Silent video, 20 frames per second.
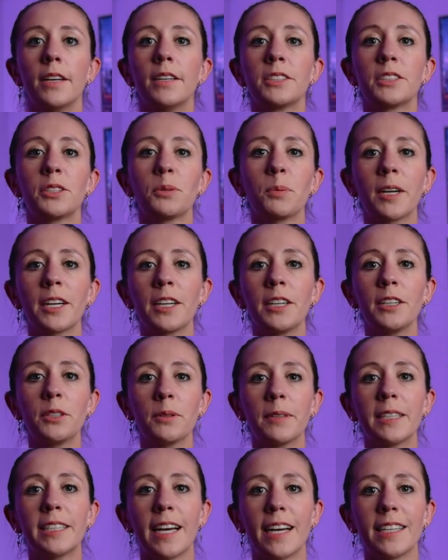So we're going to
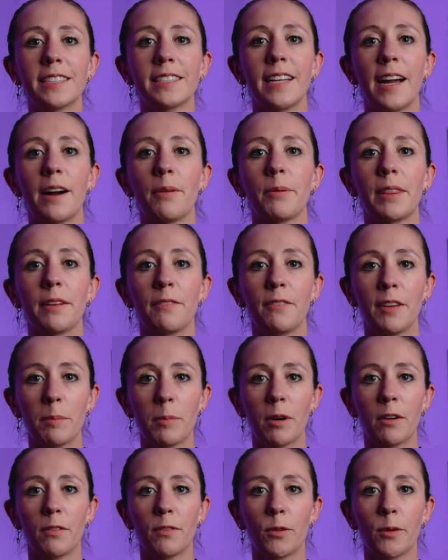do a test now with the
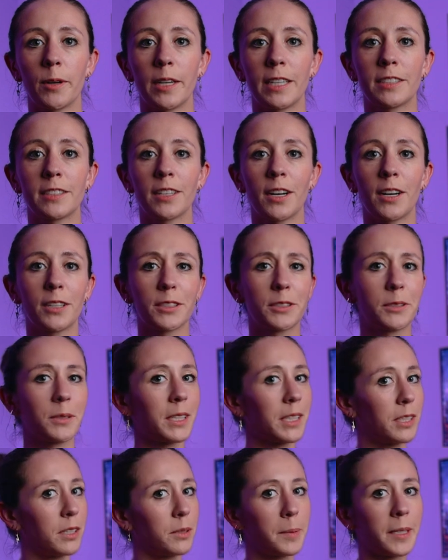female voice, also
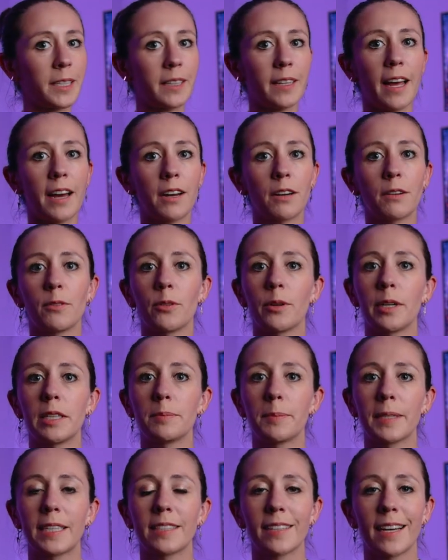a little bit louder
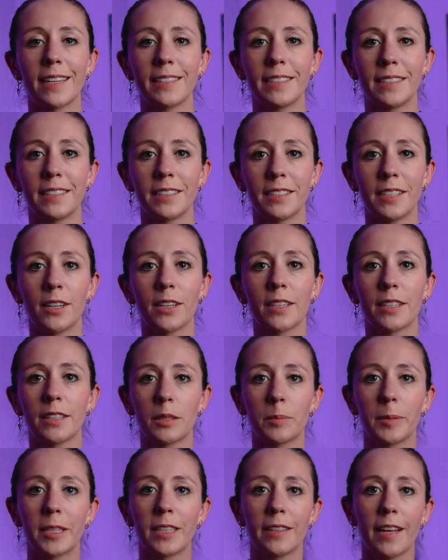voice because I tend to talk a
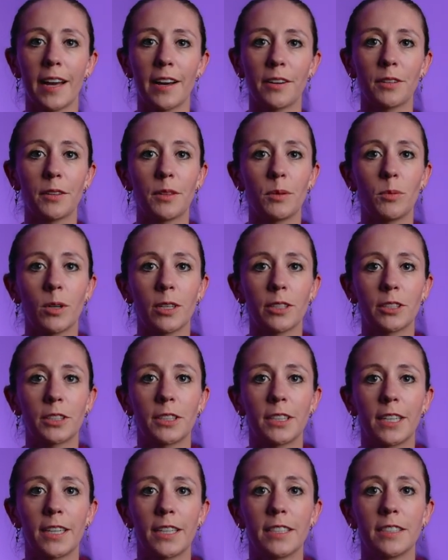little bit louder than Walter
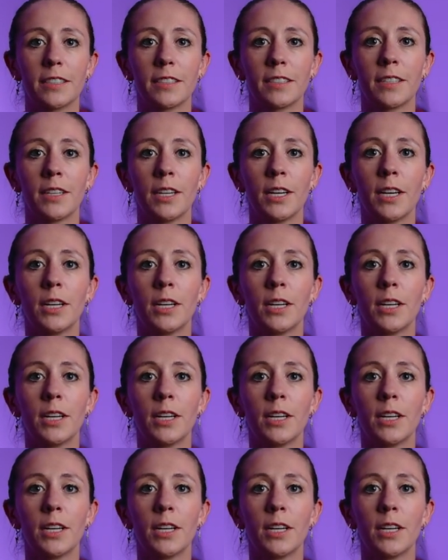does.